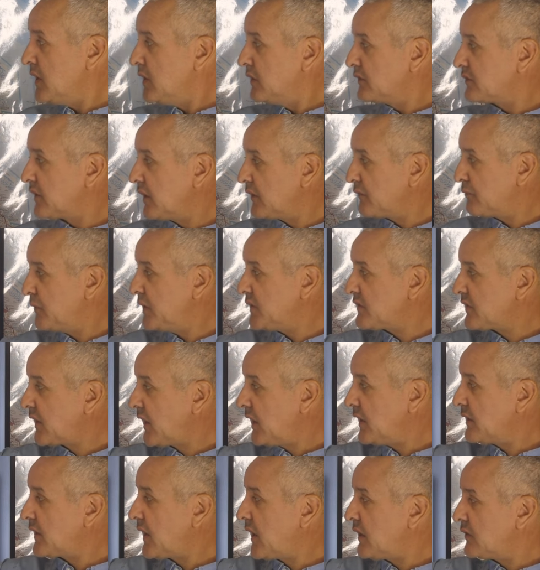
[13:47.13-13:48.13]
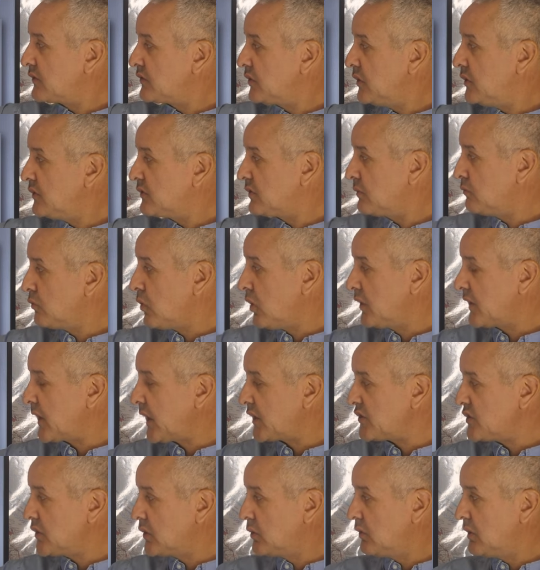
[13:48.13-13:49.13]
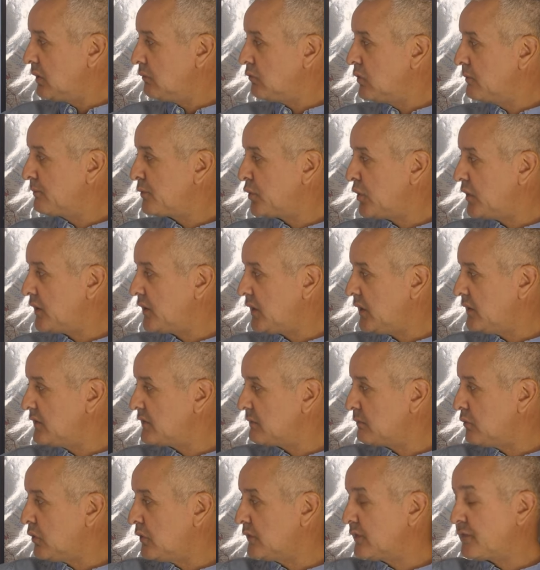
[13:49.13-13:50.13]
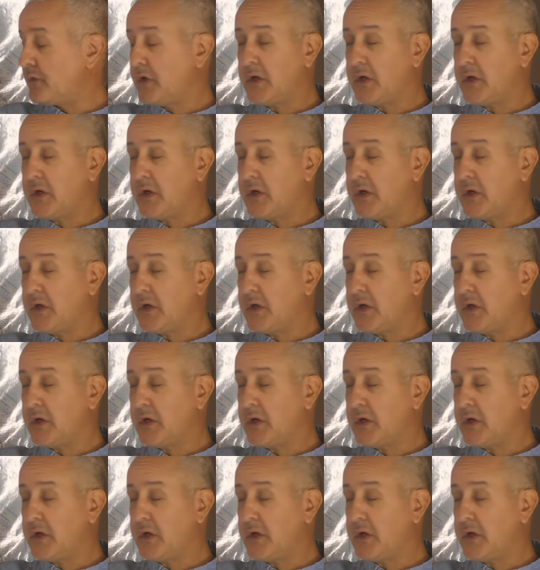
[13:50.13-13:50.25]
So if we take that 2-to-1, actually call it 1.9-to-1,